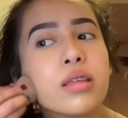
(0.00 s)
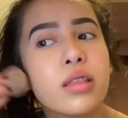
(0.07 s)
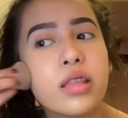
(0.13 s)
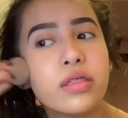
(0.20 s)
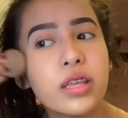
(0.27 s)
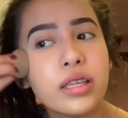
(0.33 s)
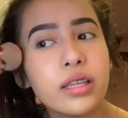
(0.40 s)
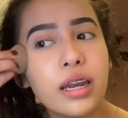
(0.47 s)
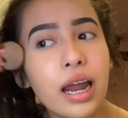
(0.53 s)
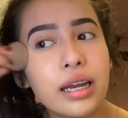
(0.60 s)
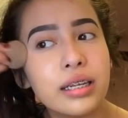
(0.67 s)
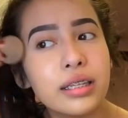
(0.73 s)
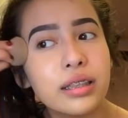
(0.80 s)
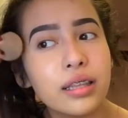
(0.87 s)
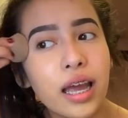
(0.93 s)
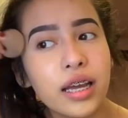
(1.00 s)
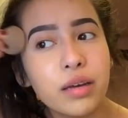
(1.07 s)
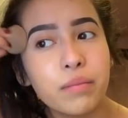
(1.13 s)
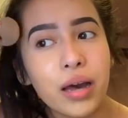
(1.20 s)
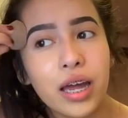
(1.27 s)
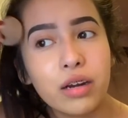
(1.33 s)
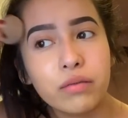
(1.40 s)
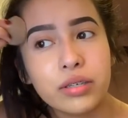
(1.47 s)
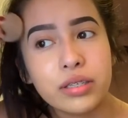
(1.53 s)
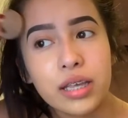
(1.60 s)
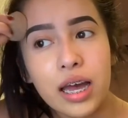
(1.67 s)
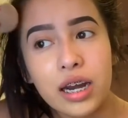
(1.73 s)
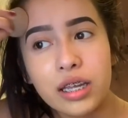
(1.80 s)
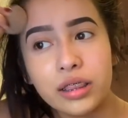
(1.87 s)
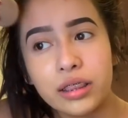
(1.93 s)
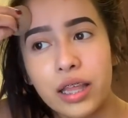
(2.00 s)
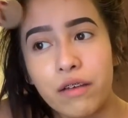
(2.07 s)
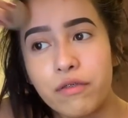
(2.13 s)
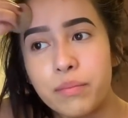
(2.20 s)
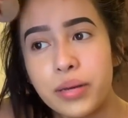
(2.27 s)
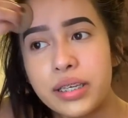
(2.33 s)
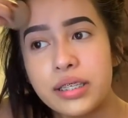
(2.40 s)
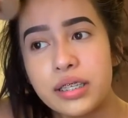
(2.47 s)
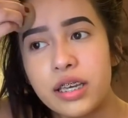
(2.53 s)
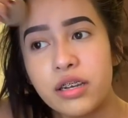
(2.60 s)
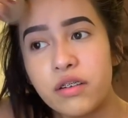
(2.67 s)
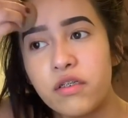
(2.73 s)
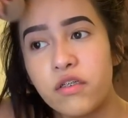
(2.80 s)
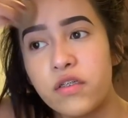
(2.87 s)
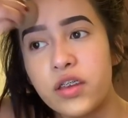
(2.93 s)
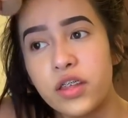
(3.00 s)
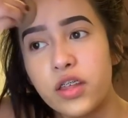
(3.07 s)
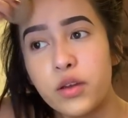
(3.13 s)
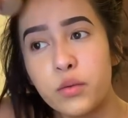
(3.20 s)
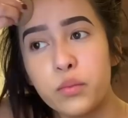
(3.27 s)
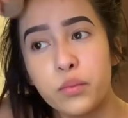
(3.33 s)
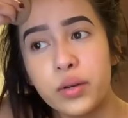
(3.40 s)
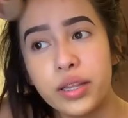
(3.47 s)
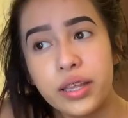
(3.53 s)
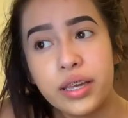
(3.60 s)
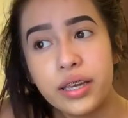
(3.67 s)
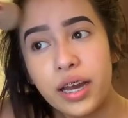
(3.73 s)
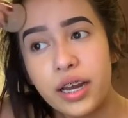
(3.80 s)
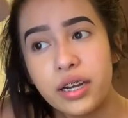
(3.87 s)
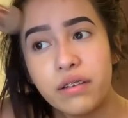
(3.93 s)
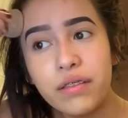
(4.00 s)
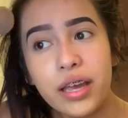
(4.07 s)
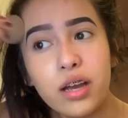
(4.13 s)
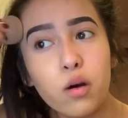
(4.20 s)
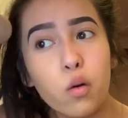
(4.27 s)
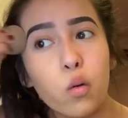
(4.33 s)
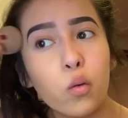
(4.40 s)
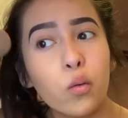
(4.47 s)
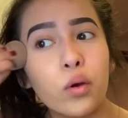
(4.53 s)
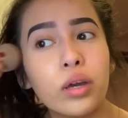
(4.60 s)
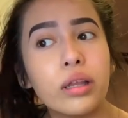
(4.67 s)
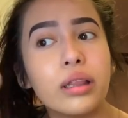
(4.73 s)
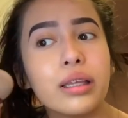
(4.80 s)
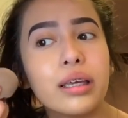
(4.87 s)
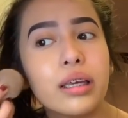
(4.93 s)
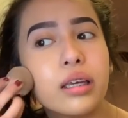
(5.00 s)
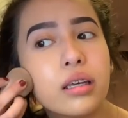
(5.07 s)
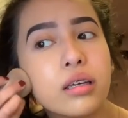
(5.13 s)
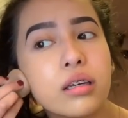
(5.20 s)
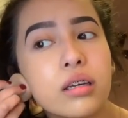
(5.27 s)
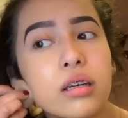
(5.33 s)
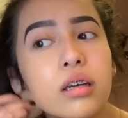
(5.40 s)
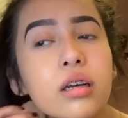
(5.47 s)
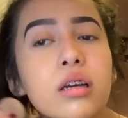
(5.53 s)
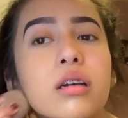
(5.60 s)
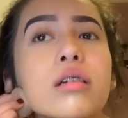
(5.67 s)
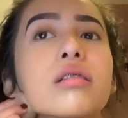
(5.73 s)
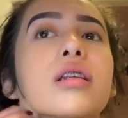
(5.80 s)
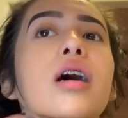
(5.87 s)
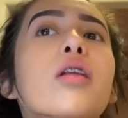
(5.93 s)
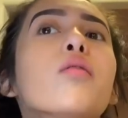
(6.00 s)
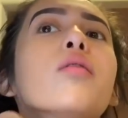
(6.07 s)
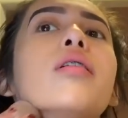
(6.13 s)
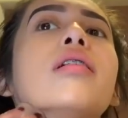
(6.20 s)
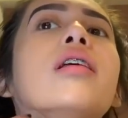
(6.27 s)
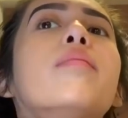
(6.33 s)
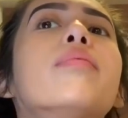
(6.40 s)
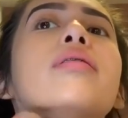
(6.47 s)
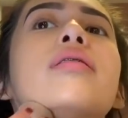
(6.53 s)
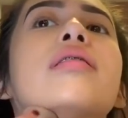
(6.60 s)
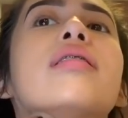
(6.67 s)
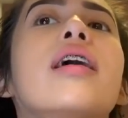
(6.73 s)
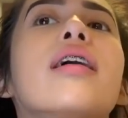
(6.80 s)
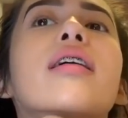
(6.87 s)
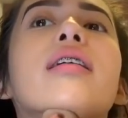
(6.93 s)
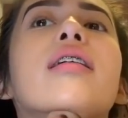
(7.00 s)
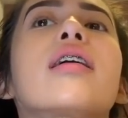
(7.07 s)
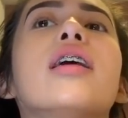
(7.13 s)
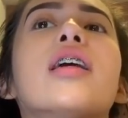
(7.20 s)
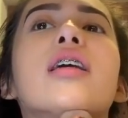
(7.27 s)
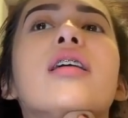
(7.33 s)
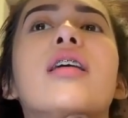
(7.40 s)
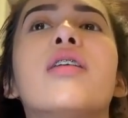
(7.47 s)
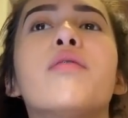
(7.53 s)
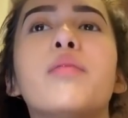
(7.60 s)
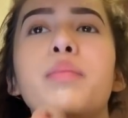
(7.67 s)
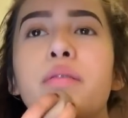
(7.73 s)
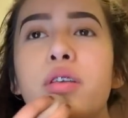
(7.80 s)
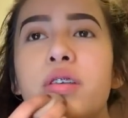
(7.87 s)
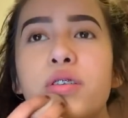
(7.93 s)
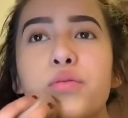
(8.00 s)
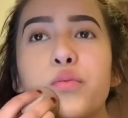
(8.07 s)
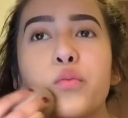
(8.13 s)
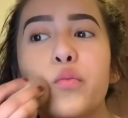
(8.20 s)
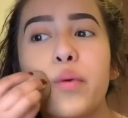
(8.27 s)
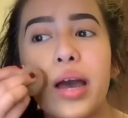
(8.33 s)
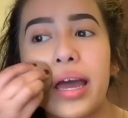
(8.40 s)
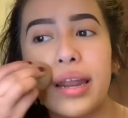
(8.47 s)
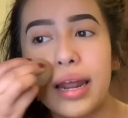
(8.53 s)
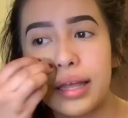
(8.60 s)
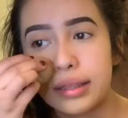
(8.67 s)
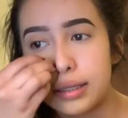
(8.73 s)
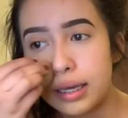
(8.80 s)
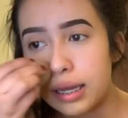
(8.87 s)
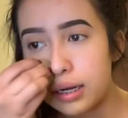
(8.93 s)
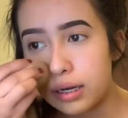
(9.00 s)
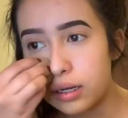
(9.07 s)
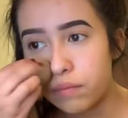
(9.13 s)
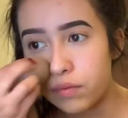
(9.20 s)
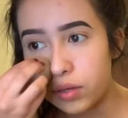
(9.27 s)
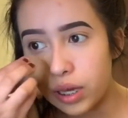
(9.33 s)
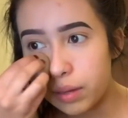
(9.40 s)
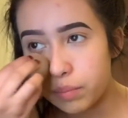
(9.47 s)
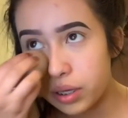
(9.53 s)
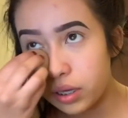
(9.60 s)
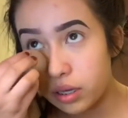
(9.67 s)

the thing that I didn't like about it was that it left my skin feeling really kind of like oily. Not oily, but just like, it would be just wet at the end, if you get me.